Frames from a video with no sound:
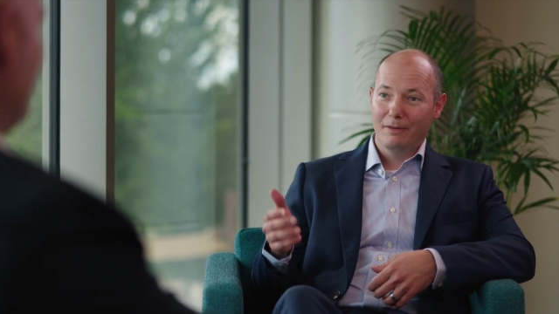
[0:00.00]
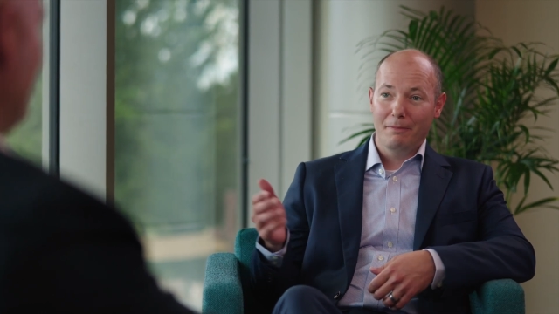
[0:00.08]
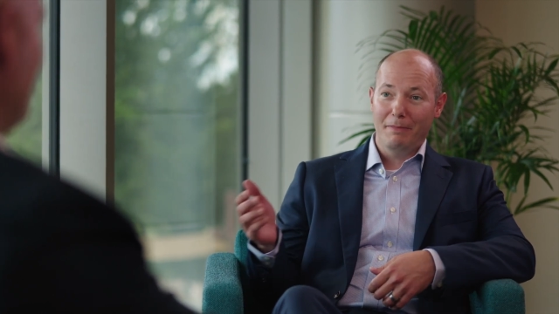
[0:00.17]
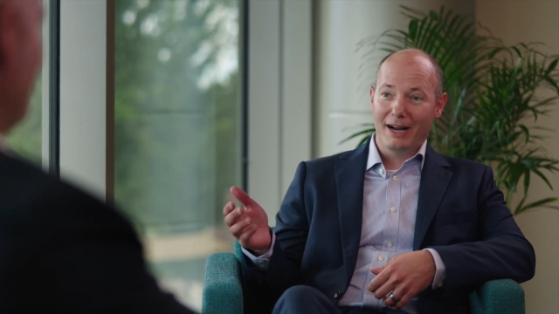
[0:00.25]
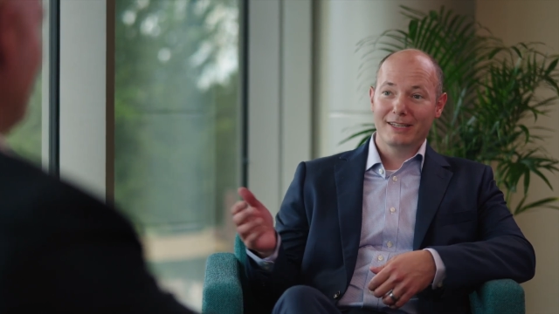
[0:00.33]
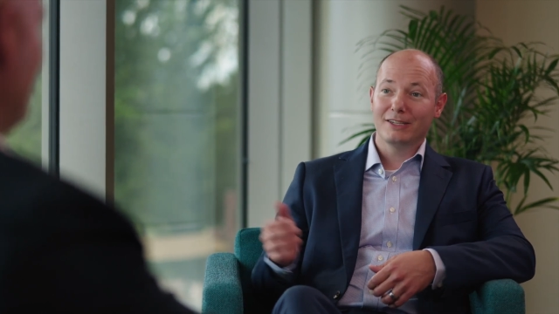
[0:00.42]

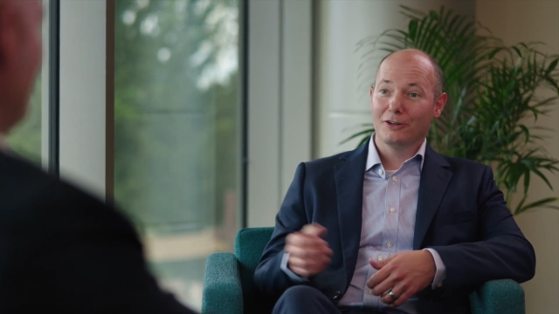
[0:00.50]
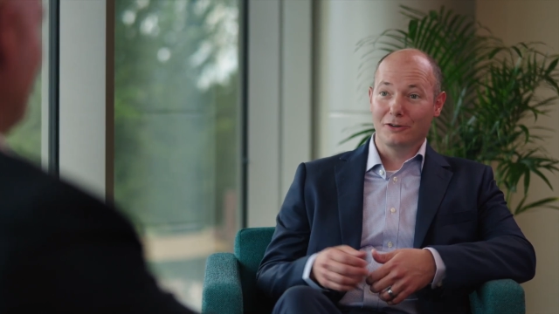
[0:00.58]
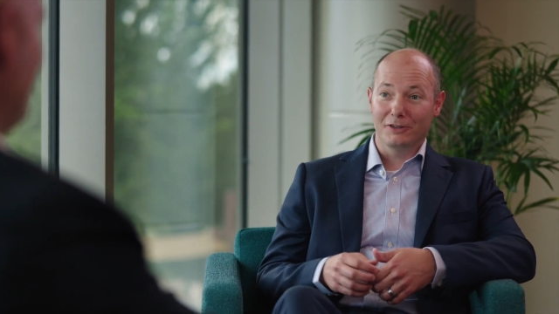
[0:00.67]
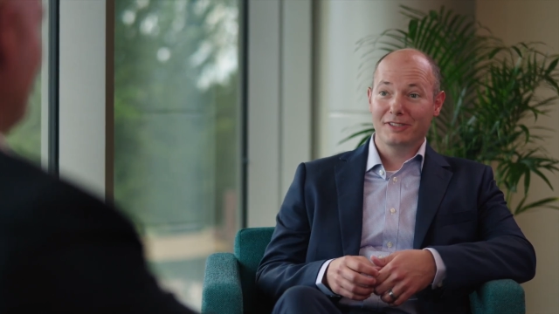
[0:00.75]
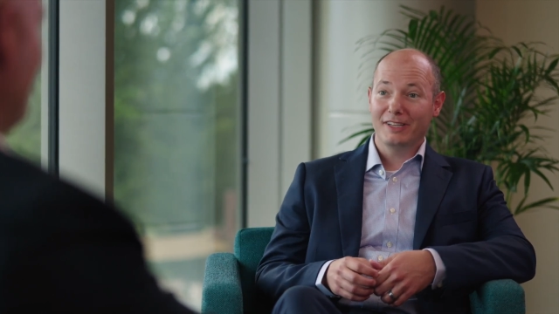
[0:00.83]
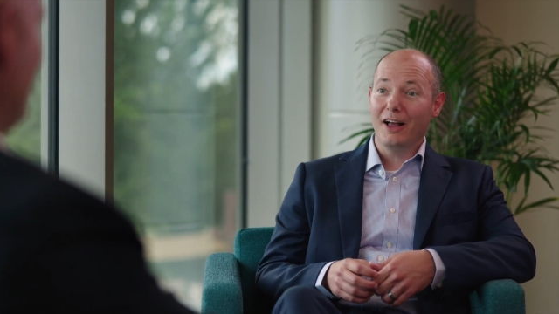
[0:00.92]

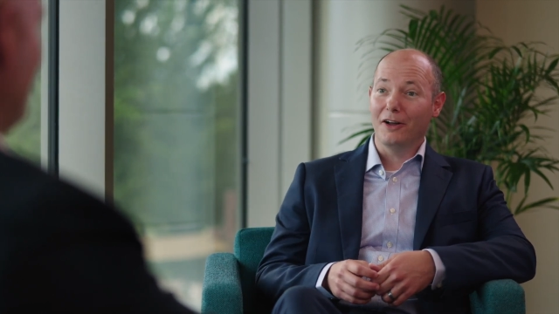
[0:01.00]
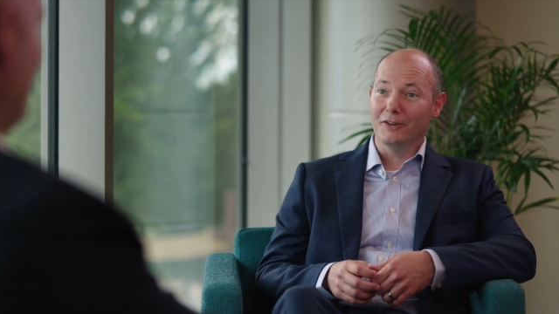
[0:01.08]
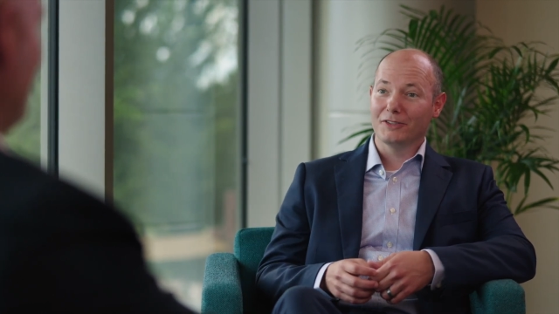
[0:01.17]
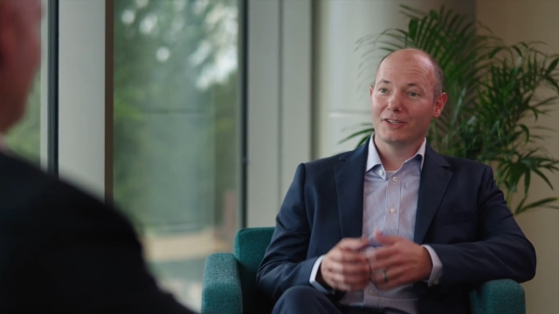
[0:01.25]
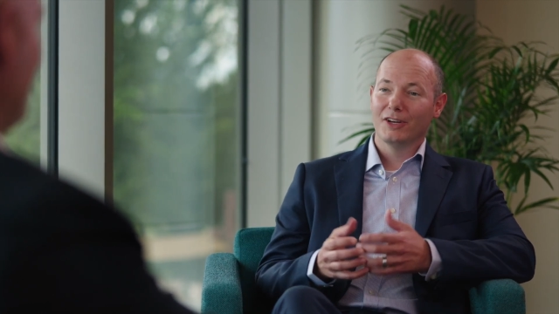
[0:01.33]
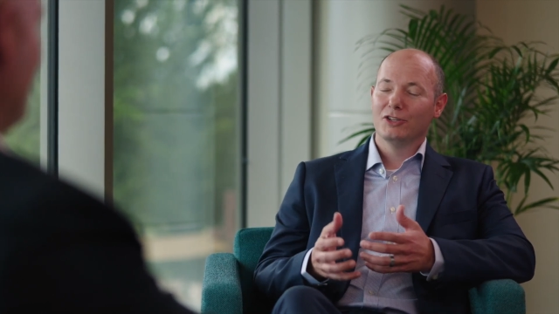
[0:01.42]
bacterial
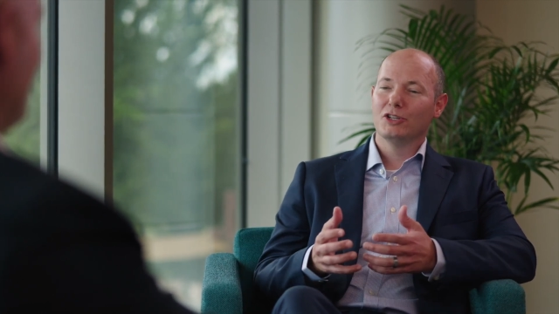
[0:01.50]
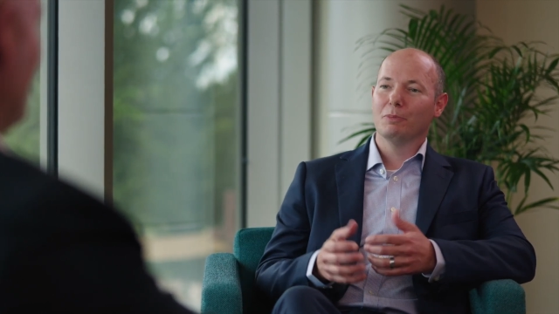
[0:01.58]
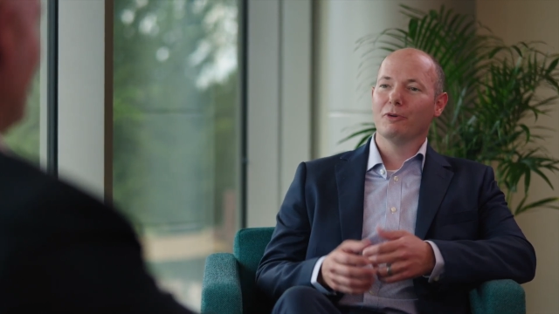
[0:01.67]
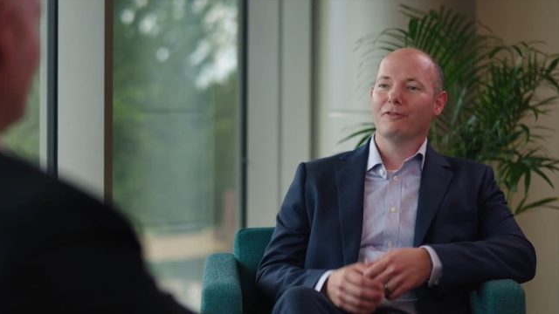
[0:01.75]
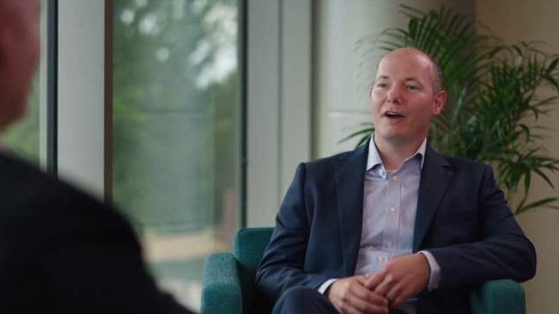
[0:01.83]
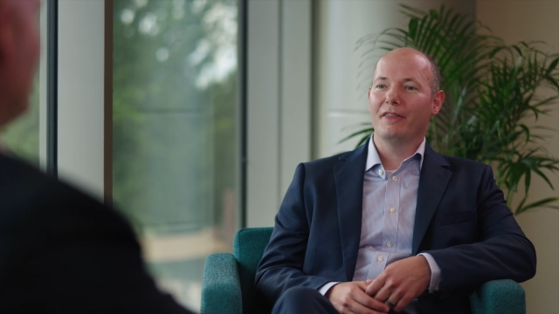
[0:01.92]
cells to
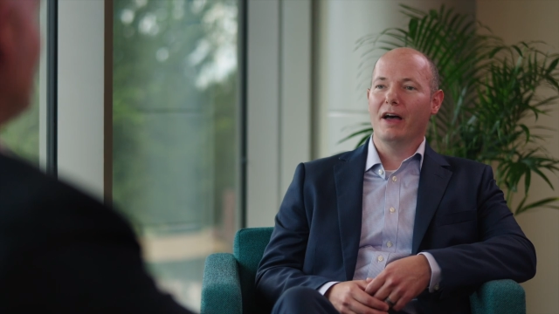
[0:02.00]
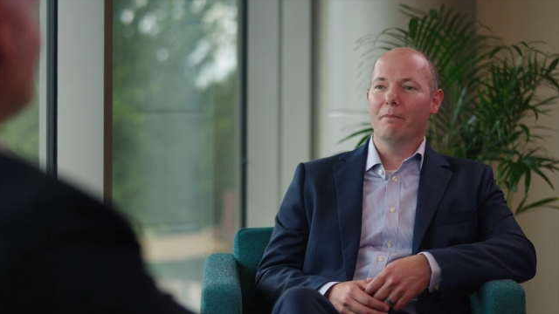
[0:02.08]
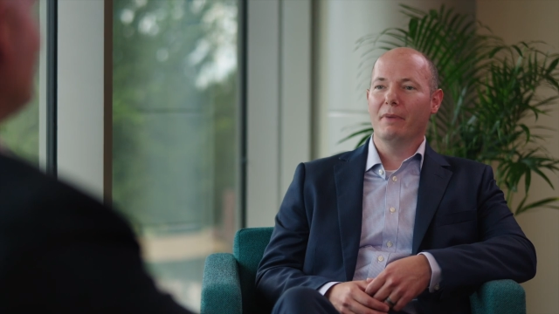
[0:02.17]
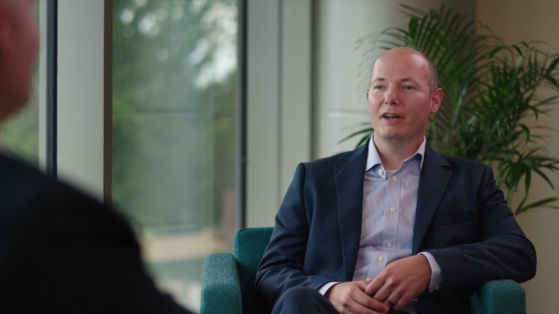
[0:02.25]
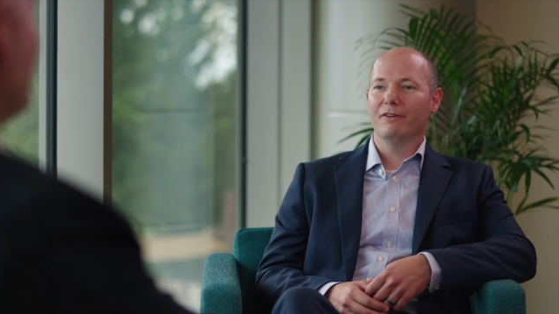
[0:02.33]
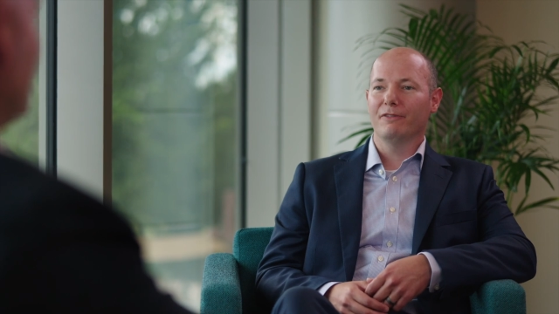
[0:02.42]
provide
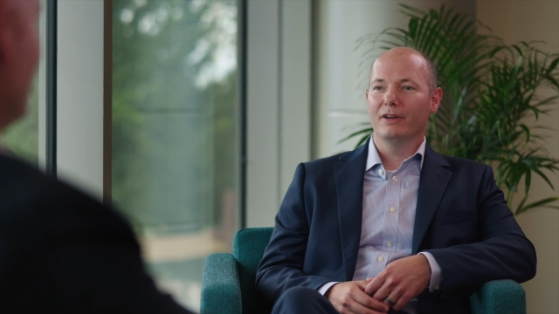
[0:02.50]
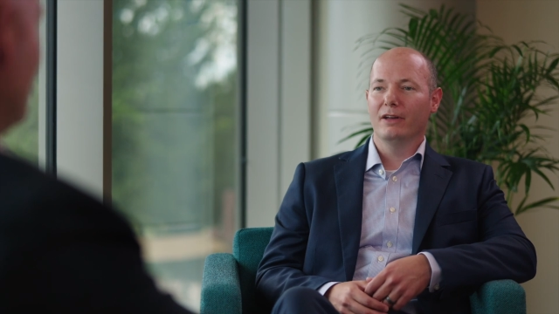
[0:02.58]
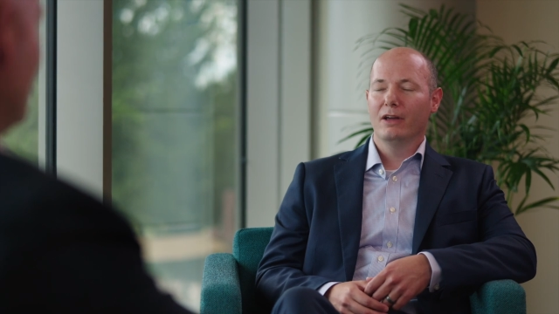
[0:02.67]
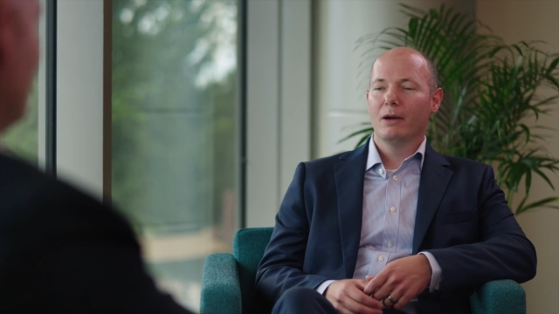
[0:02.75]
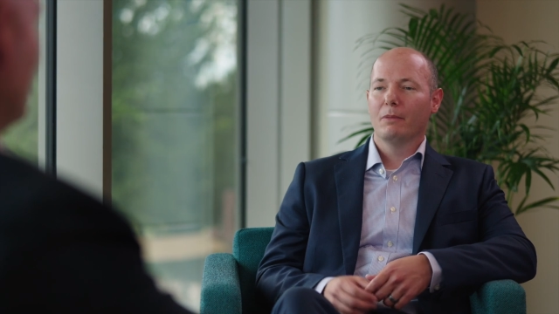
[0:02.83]
that benefit.